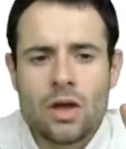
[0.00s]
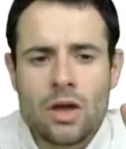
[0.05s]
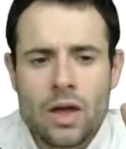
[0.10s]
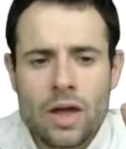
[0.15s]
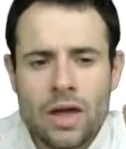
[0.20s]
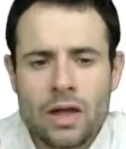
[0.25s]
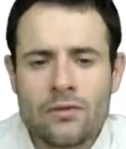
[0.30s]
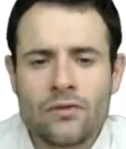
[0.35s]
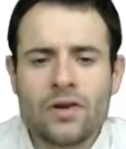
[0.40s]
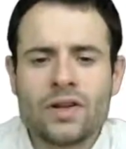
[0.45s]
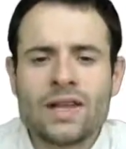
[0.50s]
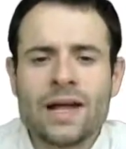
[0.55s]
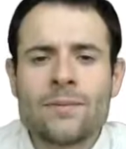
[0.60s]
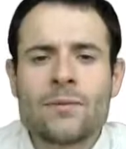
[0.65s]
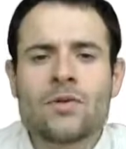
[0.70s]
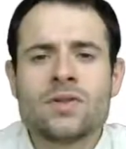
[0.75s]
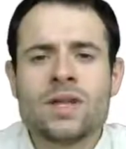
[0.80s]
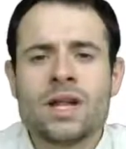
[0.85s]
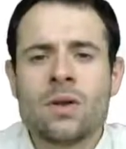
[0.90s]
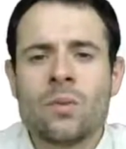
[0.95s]
every time you
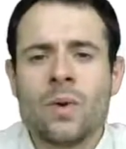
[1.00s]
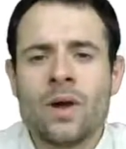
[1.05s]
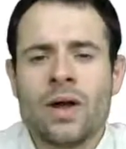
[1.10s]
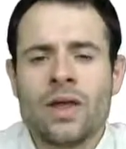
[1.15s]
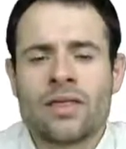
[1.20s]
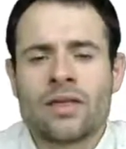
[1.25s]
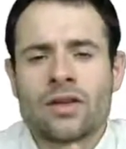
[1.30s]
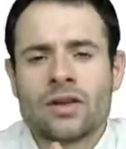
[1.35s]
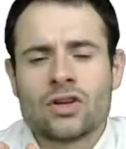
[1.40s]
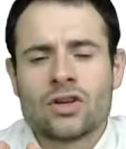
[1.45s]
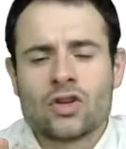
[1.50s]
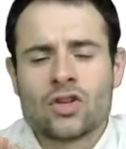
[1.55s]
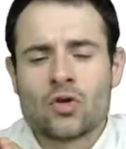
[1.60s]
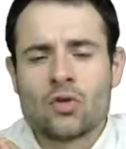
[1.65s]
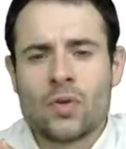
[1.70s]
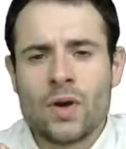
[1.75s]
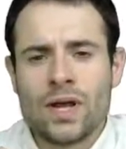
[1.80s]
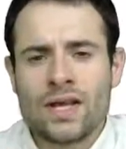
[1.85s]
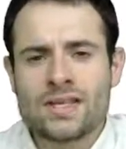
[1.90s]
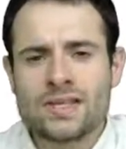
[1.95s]
deal with
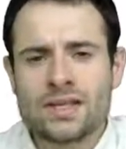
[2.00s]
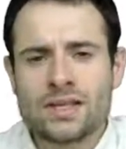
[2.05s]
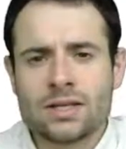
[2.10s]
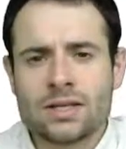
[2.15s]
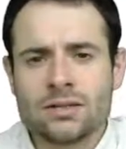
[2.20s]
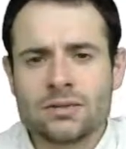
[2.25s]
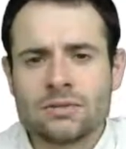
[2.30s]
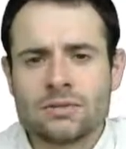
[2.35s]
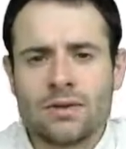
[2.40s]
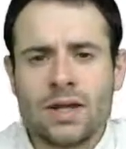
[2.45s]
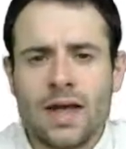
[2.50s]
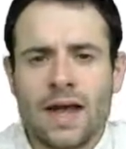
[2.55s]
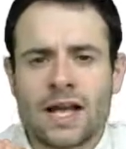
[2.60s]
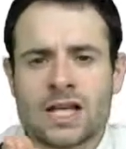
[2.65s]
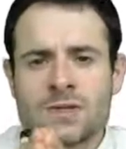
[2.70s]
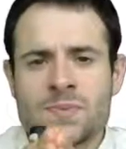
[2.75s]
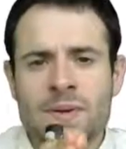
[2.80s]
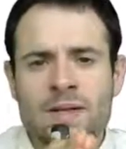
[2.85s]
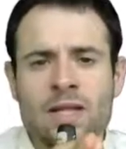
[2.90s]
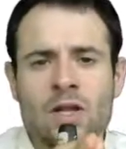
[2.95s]
risk,
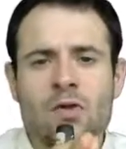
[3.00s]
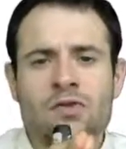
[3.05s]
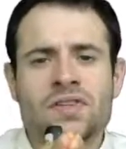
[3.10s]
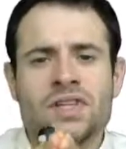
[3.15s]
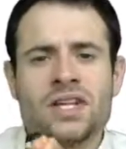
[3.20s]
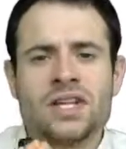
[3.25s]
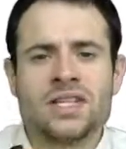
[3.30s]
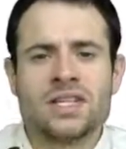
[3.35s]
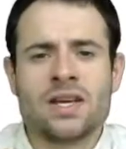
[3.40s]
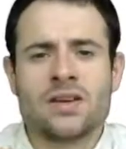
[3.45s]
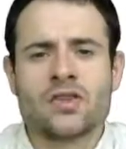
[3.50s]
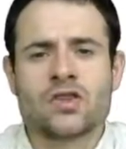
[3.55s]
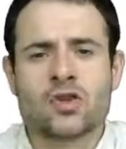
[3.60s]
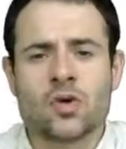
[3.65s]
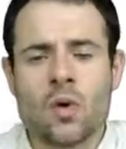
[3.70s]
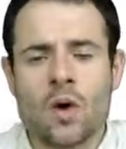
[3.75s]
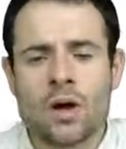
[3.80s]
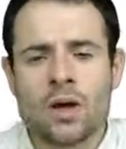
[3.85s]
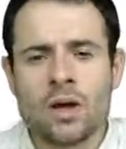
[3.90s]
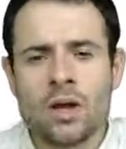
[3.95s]
expected utility, and so
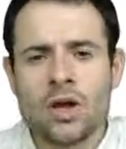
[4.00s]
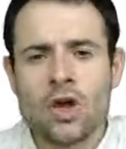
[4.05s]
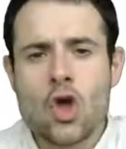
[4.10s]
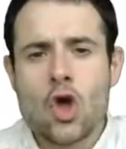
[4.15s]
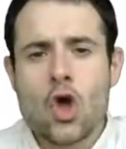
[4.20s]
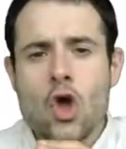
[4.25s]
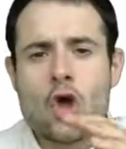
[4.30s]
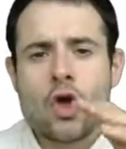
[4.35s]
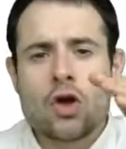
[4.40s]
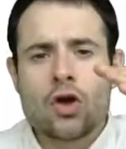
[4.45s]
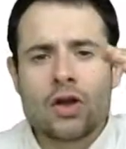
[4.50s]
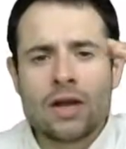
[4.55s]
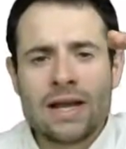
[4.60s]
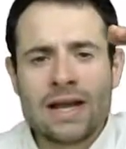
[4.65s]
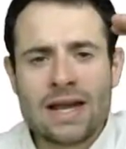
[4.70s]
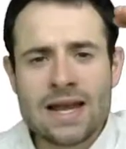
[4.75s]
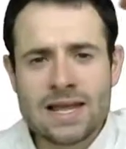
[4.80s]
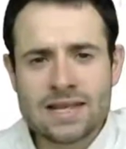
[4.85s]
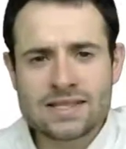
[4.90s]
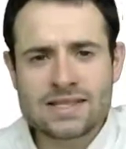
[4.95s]
on,
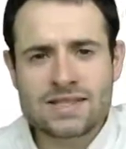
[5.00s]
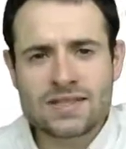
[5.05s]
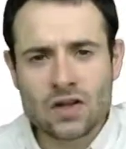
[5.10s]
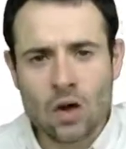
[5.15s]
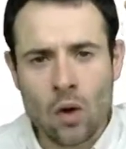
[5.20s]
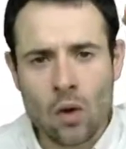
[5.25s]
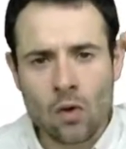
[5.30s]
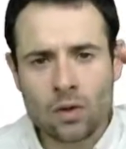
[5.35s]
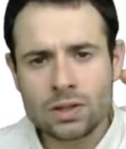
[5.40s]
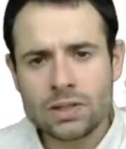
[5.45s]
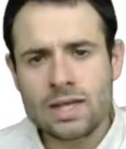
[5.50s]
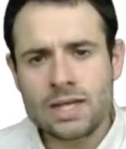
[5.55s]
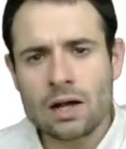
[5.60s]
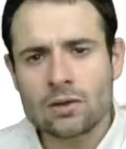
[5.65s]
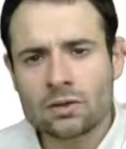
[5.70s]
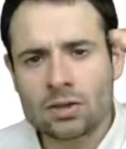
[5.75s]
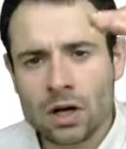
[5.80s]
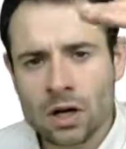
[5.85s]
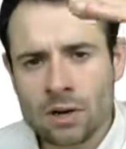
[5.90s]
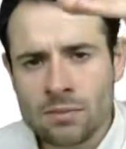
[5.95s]
list all the
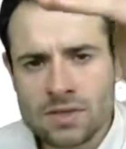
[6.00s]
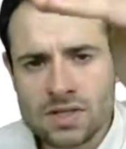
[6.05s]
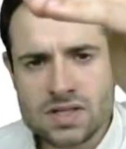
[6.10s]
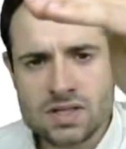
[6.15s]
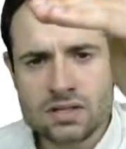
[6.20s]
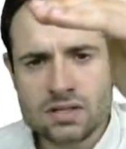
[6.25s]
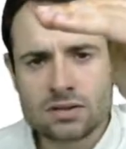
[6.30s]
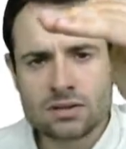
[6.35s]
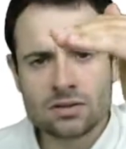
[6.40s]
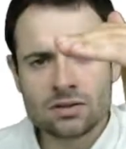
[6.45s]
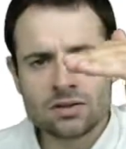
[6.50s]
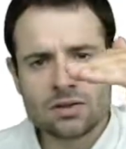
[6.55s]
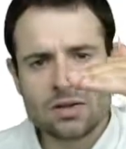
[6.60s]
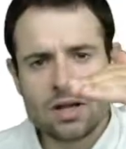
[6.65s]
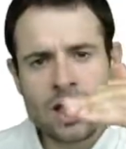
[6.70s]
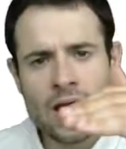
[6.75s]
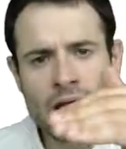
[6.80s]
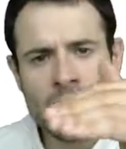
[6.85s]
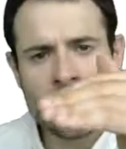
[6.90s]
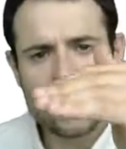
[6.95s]
outcomes
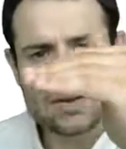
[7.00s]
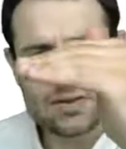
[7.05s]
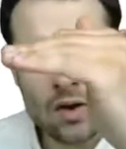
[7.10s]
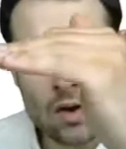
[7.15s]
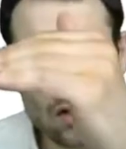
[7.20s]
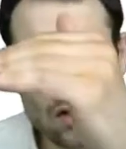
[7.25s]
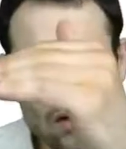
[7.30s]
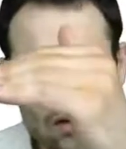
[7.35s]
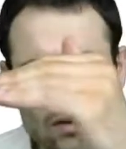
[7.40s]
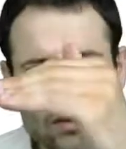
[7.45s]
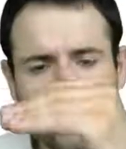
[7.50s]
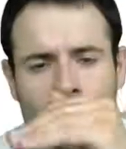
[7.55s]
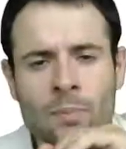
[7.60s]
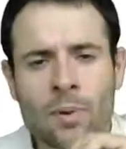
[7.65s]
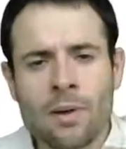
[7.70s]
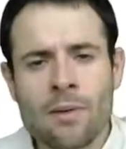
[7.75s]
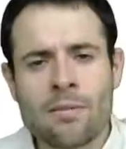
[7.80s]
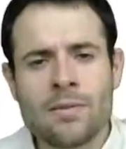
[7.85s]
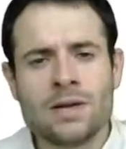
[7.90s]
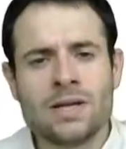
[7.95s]
and all the
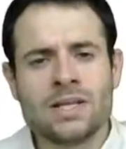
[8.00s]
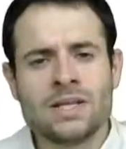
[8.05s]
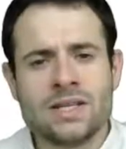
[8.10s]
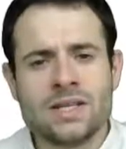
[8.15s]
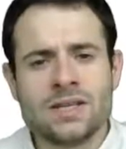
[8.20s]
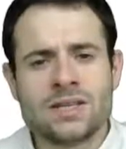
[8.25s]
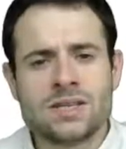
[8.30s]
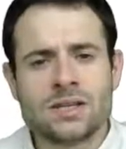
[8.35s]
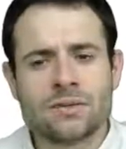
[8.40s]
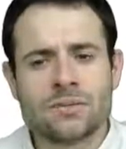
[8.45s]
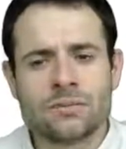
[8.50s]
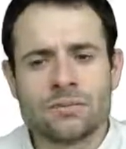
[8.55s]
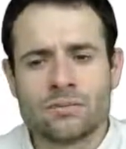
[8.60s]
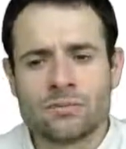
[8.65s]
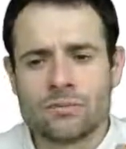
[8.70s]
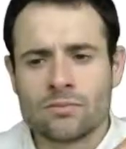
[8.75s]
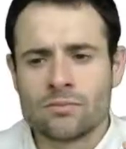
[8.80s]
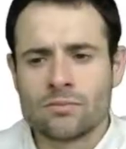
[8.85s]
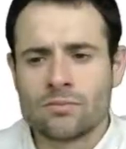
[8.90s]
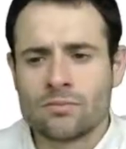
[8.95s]
probabilities.
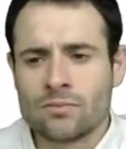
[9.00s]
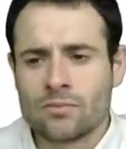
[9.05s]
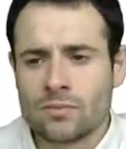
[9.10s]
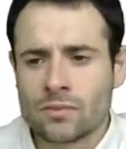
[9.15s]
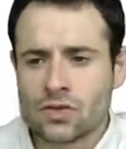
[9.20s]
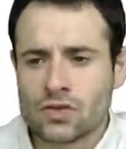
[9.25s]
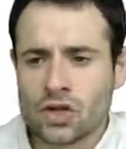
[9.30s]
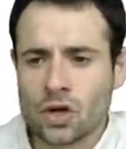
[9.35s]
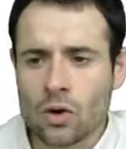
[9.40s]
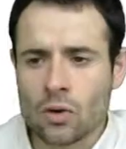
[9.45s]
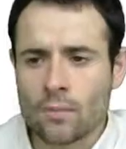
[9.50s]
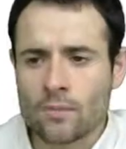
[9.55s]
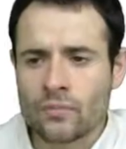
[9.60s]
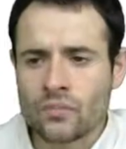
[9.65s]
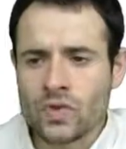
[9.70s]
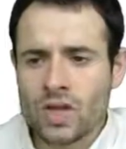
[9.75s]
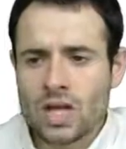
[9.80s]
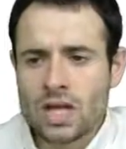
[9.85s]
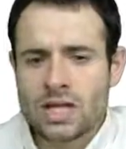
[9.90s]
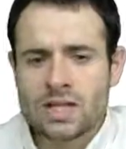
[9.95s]
So
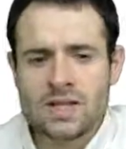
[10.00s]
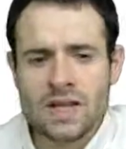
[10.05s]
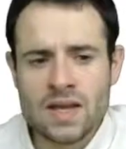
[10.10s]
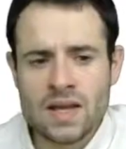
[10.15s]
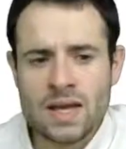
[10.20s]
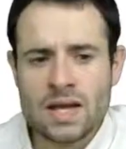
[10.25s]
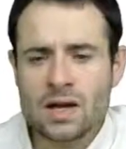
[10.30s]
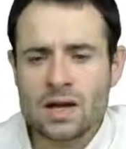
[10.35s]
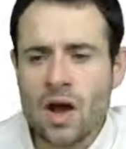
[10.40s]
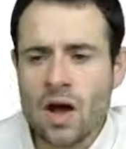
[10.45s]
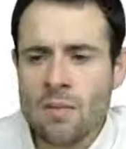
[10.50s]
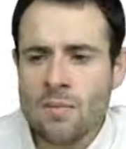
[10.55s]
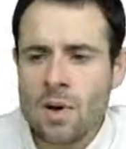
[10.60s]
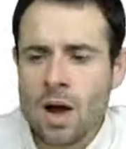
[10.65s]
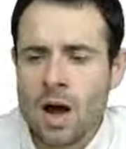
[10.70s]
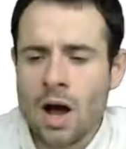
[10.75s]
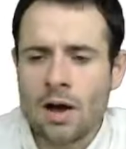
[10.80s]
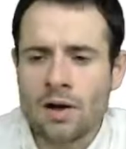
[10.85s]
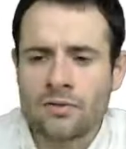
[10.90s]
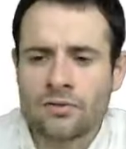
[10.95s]
the income
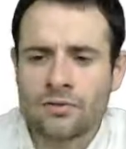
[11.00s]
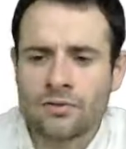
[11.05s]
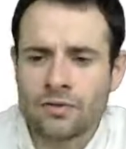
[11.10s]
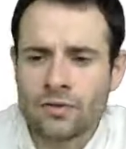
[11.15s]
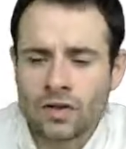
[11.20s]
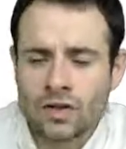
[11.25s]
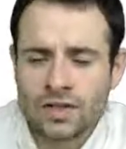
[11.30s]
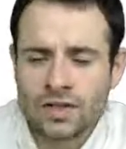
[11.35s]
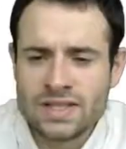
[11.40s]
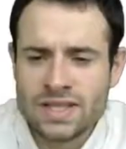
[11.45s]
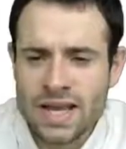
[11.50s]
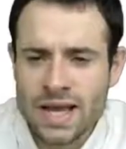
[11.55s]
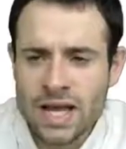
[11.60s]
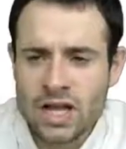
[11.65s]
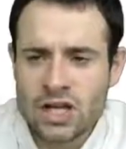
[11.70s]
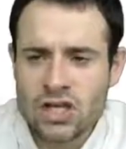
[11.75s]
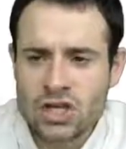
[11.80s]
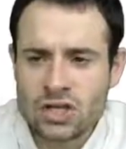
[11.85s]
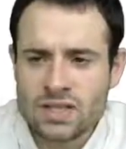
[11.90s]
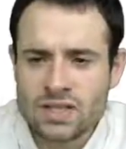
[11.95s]
of the
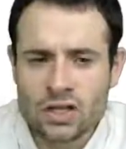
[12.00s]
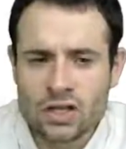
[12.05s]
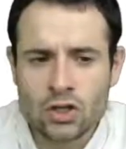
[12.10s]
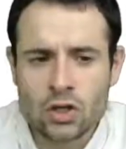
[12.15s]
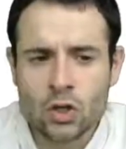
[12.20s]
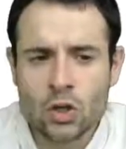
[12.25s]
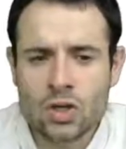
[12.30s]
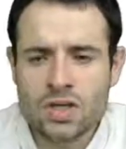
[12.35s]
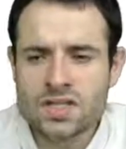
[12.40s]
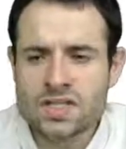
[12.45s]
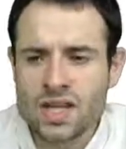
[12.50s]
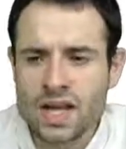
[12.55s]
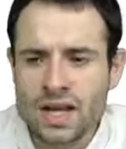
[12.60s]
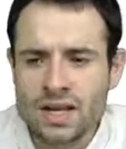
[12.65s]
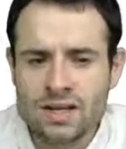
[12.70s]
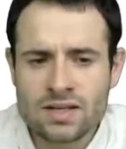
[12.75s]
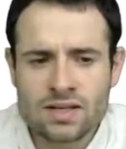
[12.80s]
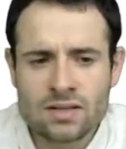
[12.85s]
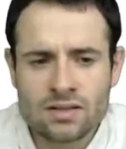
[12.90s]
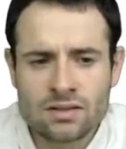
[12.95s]
agent in the good state,